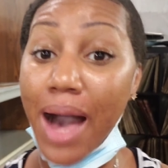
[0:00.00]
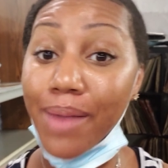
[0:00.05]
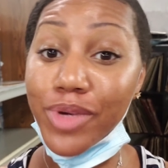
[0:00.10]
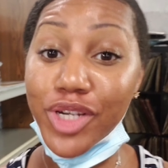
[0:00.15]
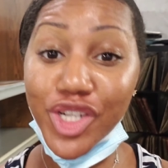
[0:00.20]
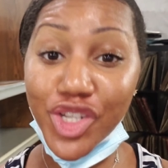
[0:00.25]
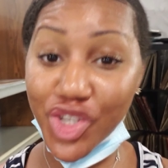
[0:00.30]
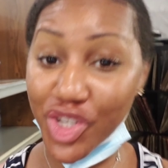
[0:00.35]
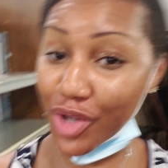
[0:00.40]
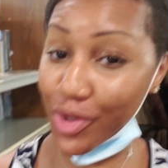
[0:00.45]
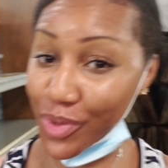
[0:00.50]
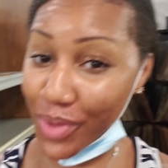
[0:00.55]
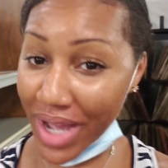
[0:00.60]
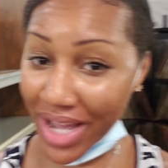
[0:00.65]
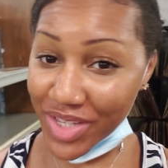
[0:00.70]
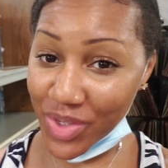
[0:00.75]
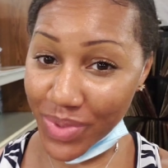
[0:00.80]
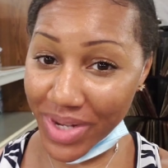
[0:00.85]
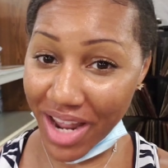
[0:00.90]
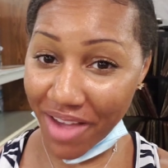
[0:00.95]
I'm going to show you
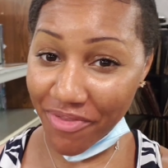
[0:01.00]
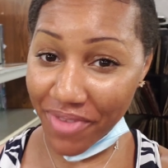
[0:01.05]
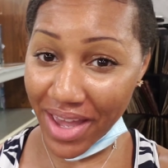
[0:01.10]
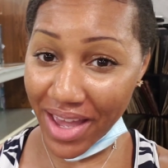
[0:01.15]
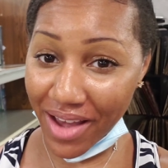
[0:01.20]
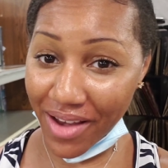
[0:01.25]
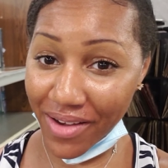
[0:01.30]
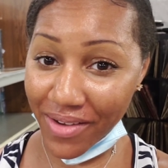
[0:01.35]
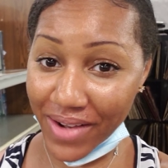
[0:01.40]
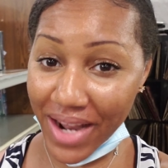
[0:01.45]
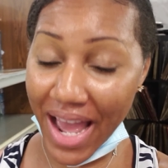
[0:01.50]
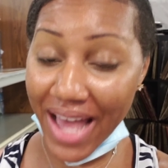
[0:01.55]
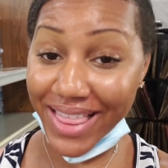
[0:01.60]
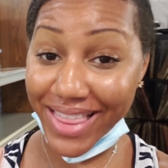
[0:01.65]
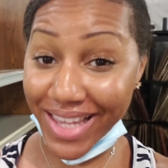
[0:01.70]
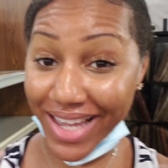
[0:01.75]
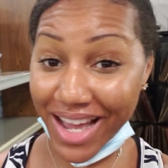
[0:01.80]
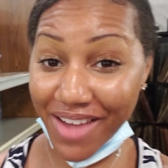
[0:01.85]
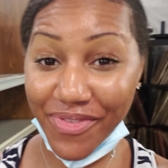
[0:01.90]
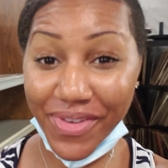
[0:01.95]
guys what I found. I
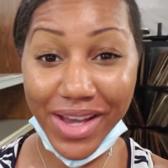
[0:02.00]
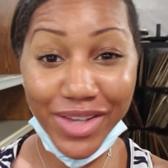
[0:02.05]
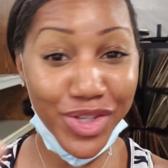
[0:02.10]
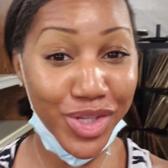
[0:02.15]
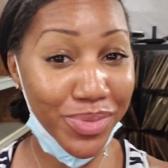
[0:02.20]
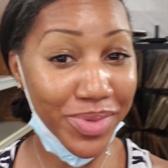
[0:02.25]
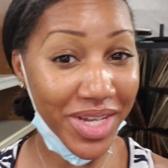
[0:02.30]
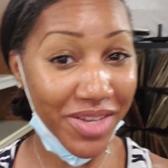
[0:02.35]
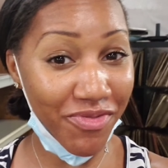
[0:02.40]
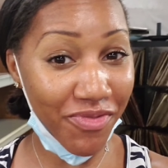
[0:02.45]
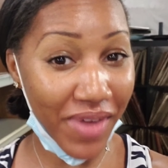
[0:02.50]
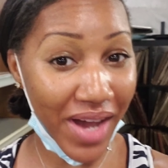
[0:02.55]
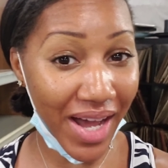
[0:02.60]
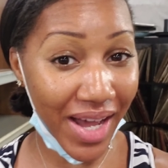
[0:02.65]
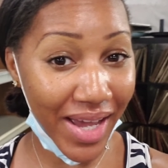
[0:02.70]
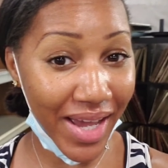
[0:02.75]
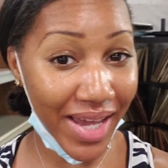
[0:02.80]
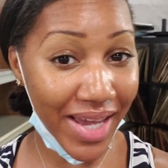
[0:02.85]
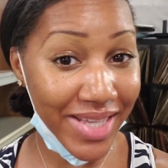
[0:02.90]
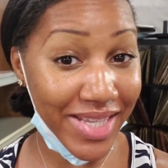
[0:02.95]
think I found some good
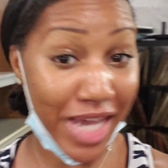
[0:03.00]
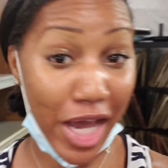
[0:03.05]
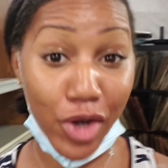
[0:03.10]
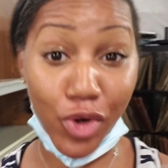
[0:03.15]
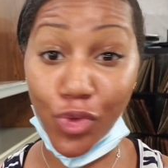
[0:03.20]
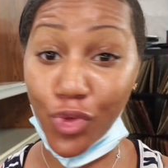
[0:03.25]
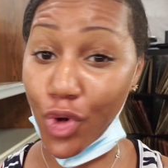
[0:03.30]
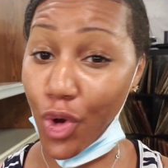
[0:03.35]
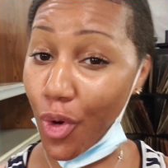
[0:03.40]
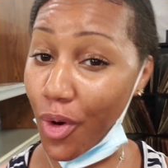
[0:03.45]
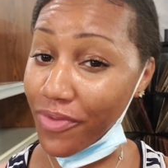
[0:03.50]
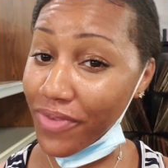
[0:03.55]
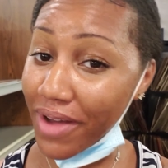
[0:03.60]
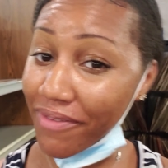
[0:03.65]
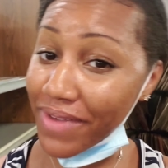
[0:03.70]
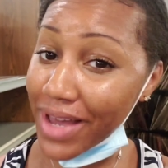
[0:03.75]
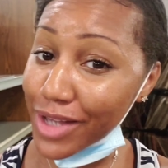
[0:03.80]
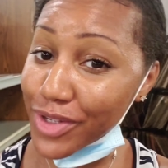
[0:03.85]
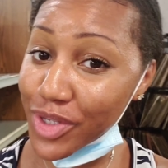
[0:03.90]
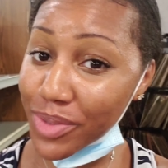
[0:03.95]
finds. I don't know if
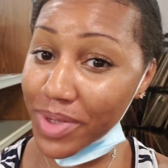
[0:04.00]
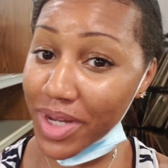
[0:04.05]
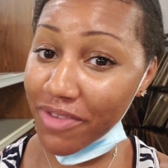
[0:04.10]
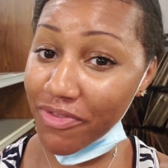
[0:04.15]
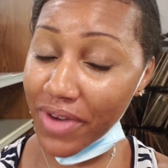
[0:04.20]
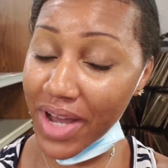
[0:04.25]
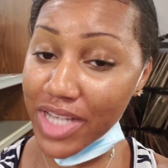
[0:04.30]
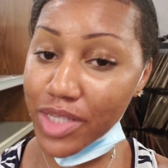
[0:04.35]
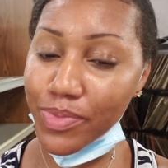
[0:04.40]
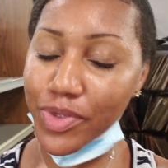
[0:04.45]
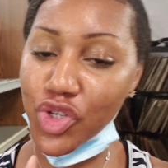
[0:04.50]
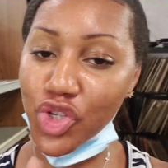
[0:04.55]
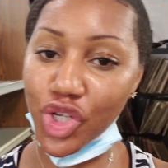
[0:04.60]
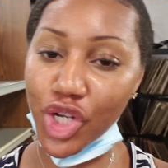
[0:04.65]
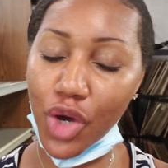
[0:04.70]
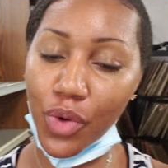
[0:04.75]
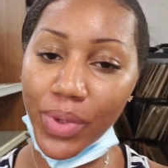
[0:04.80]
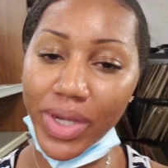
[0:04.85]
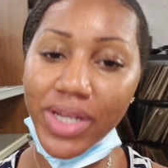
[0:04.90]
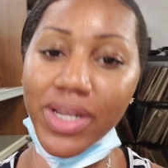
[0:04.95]
I found some good finds, but
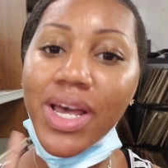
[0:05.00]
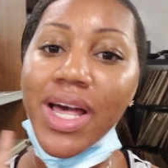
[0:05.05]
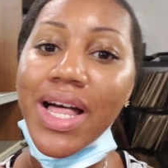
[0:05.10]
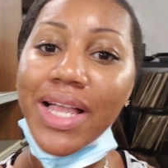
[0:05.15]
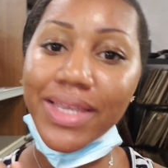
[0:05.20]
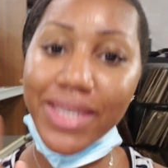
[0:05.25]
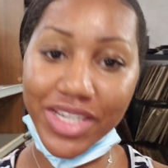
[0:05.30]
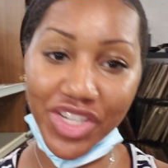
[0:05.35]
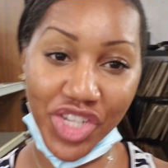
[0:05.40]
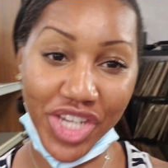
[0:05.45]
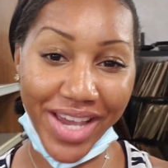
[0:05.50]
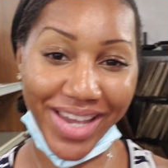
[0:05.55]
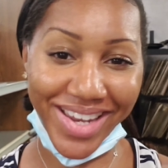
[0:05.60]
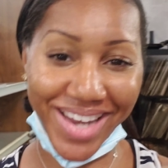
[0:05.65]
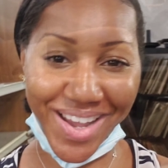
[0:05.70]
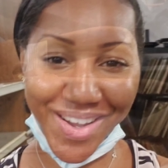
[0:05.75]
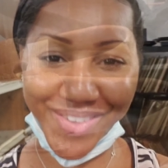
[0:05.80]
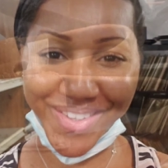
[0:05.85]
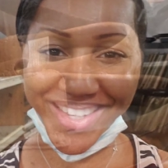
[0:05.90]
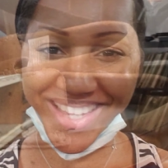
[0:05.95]
you know what? Let's check
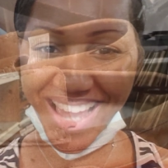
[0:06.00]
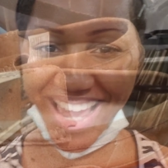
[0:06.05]
it out.